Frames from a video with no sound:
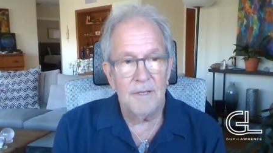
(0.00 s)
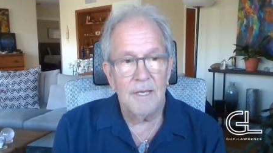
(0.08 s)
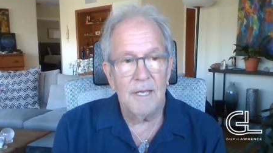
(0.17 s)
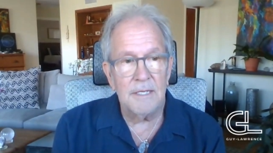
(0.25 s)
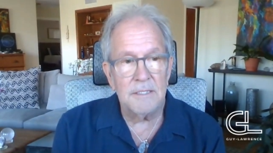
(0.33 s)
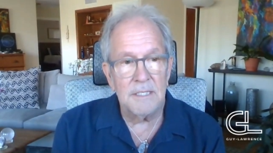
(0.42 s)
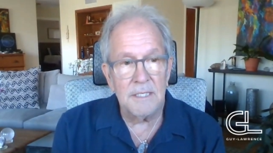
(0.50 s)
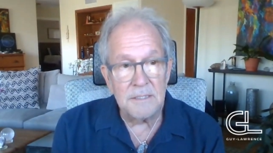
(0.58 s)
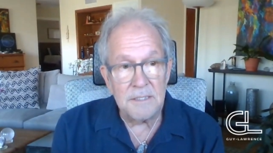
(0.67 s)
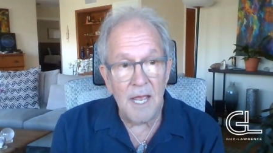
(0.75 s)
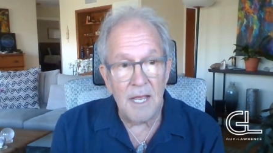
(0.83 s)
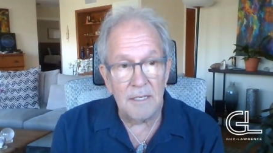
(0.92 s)
I said,
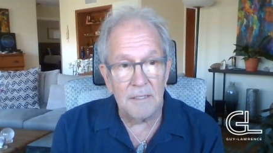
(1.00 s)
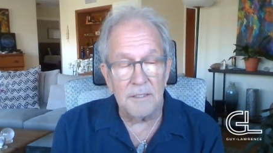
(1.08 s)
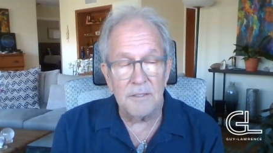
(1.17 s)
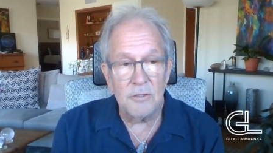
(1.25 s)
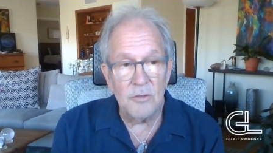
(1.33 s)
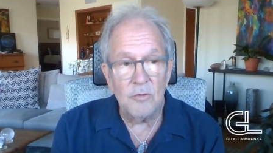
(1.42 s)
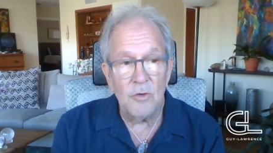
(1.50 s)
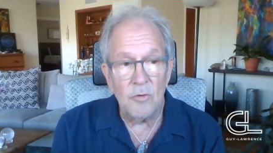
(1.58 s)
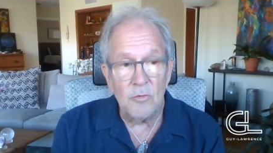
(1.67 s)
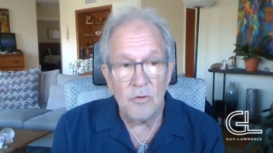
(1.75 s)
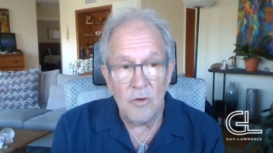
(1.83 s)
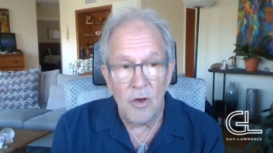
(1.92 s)
exactly. You
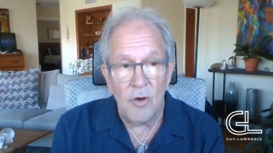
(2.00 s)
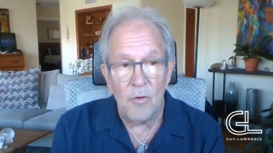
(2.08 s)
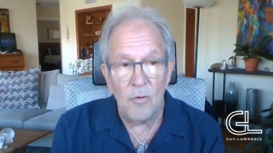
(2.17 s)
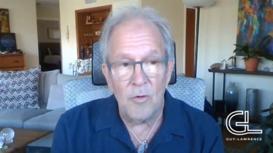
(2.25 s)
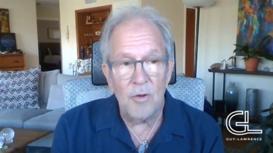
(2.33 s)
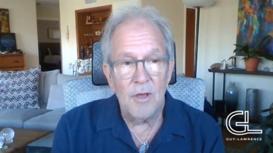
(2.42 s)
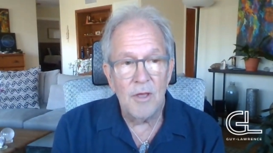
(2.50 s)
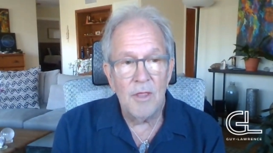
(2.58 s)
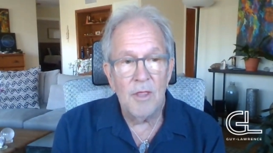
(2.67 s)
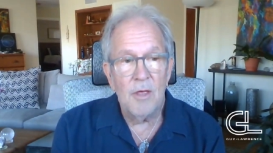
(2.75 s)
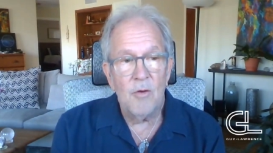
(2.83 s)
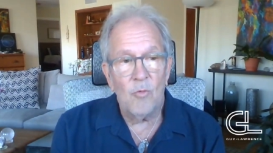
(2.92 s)
don't know
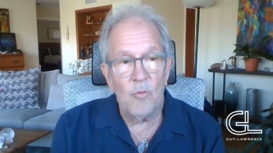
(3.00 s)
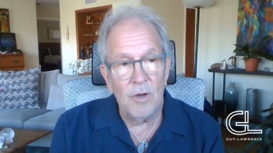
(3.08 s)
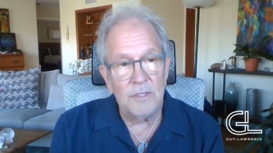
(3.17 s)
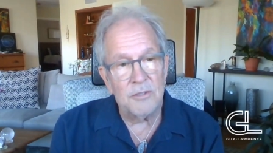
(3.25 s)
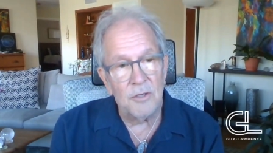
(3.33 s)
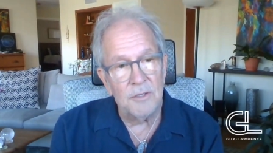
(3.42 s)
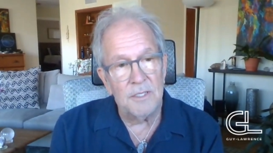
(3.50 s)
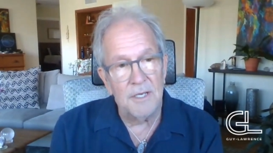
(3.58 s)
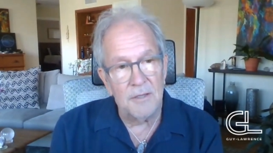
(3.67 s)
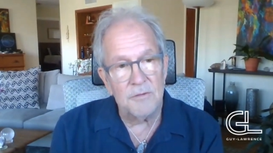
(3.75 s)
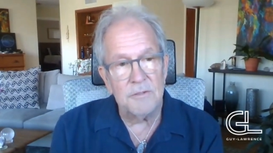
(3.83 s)
what's on the other